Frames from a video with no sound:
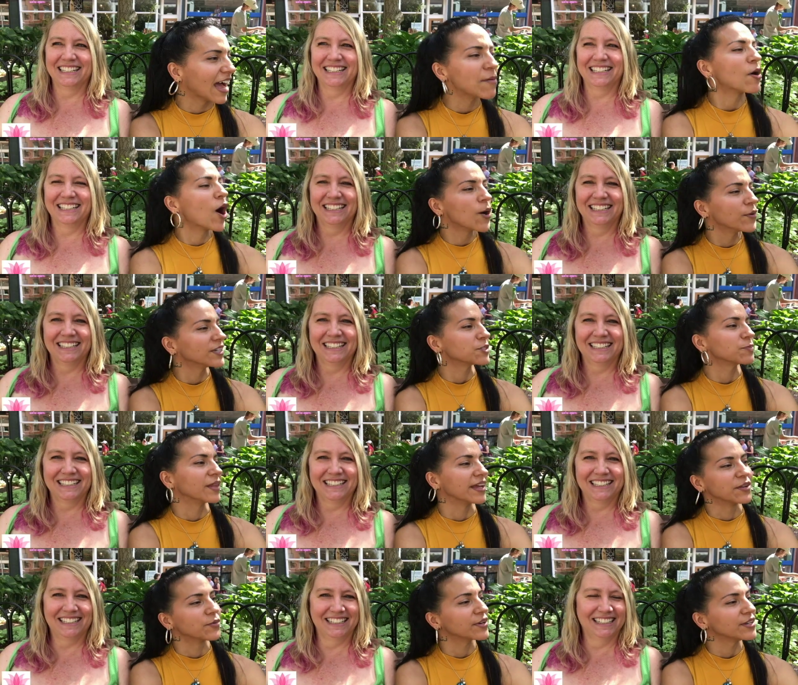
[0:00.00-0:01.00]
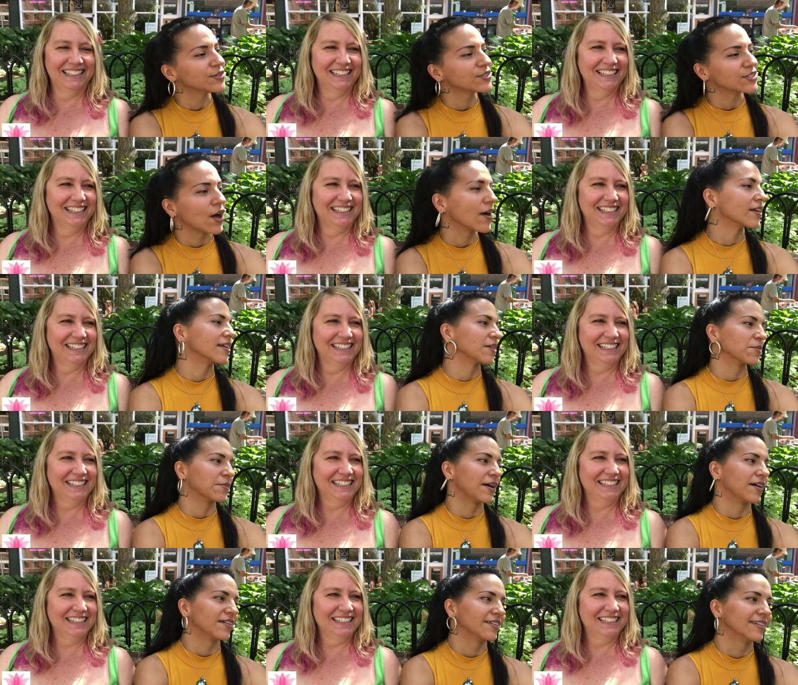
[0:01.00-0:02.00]
Speaker 1: I'm always playing. What are you talking
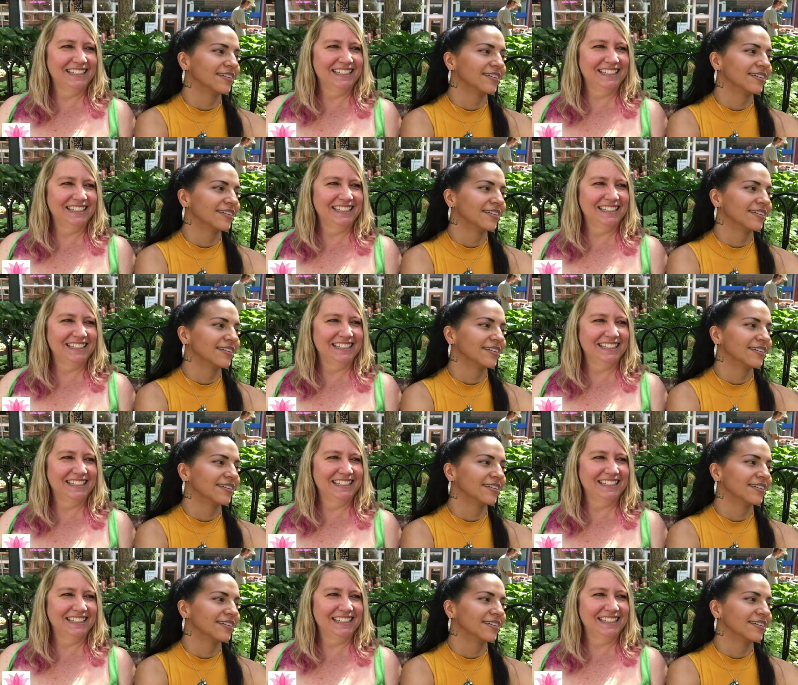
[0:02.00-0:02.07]
about?